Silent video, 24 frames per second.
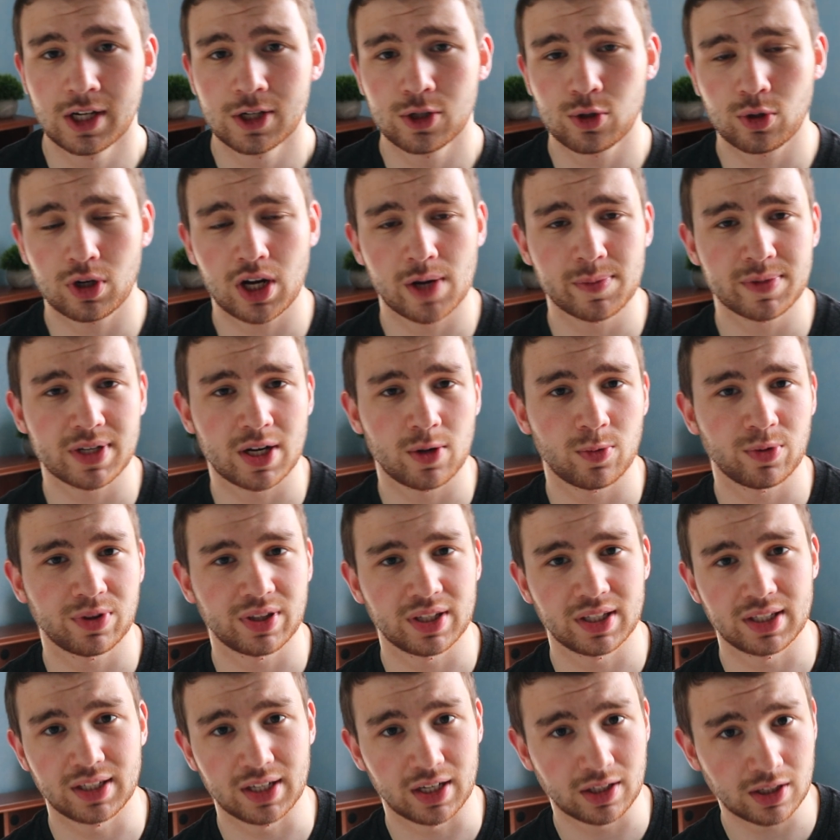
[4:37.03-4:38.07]
So it comes out with
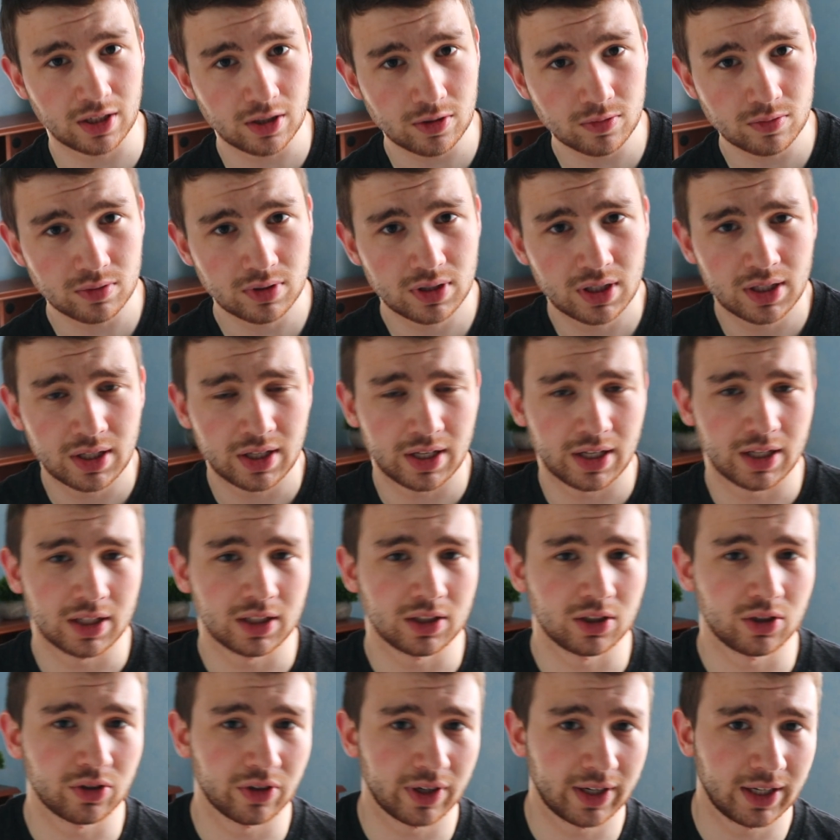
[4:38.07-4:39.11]
a yellow,
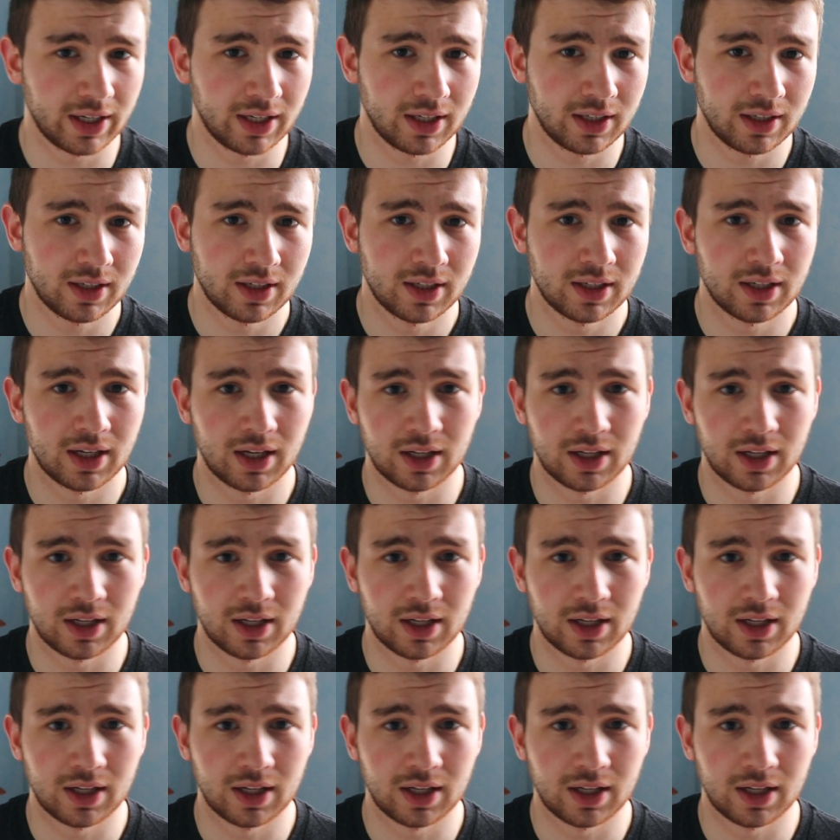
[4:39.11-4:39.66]
a gray,